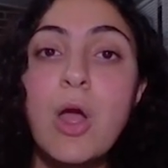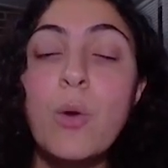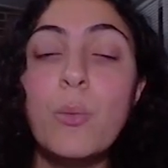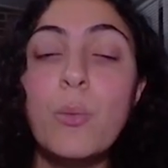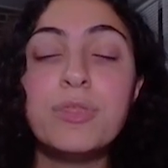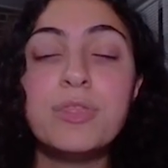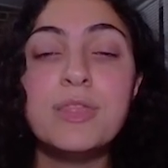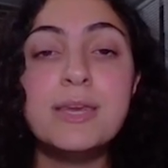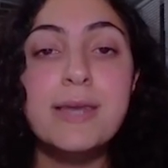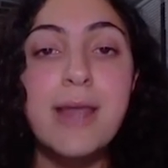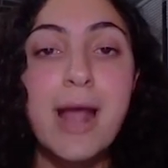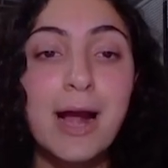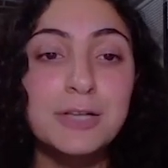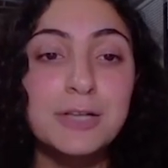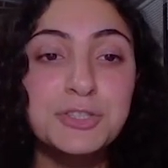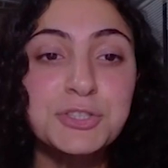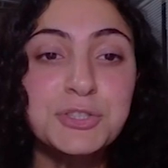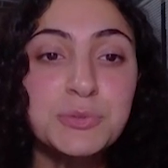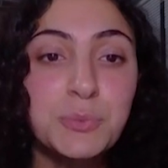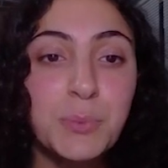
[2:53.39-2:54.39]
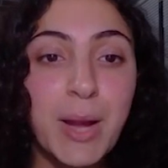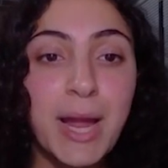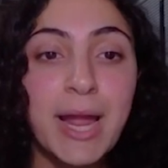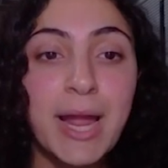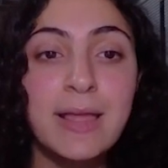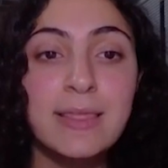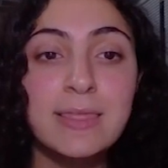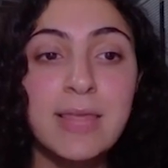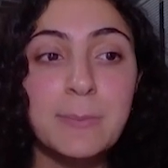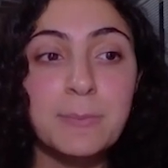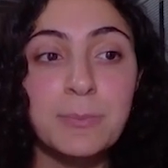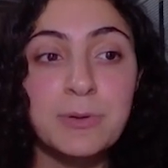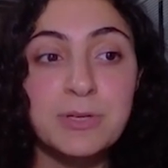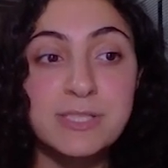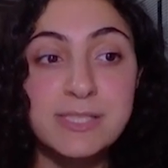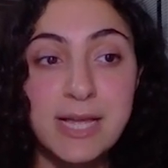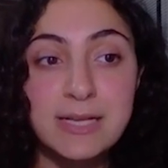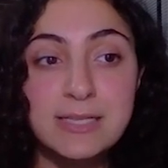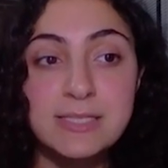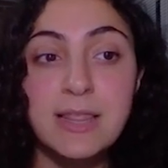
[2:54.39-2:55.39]
with the natural way they
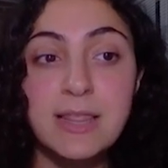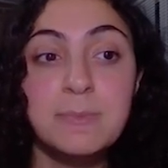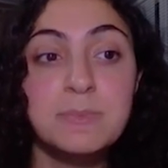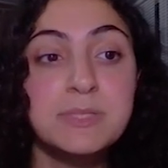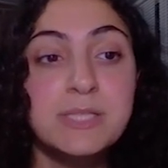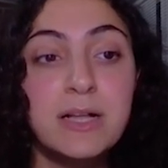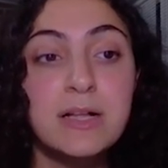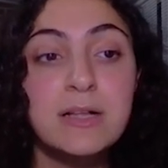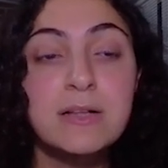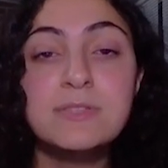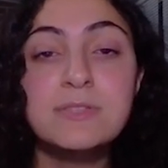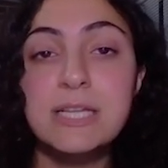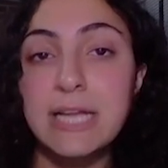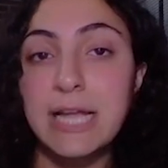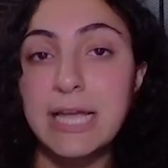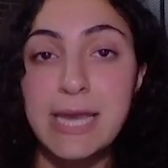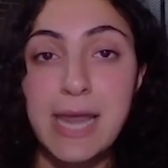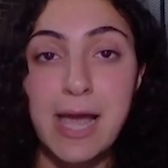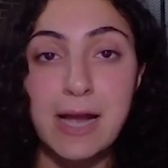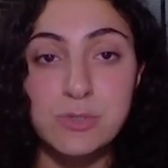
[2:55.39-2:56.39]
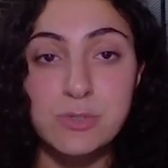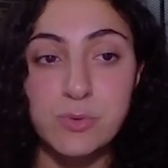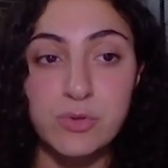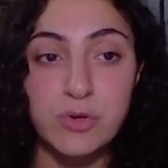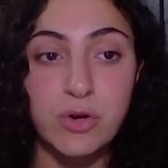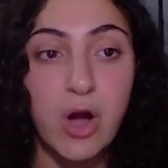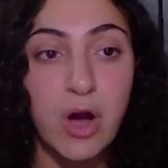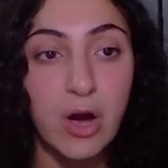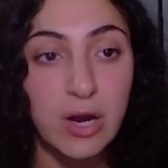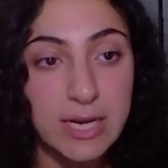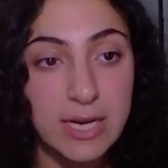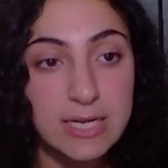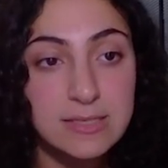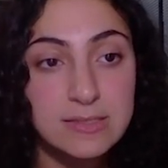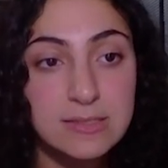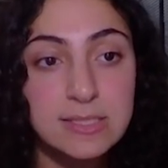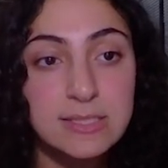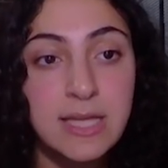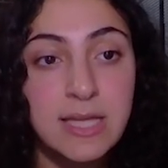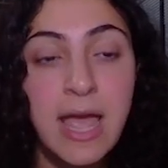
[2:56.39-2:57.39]
present themselves and connect with their
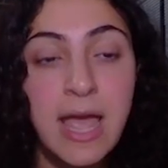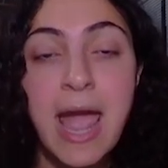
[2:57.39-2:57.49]
audience.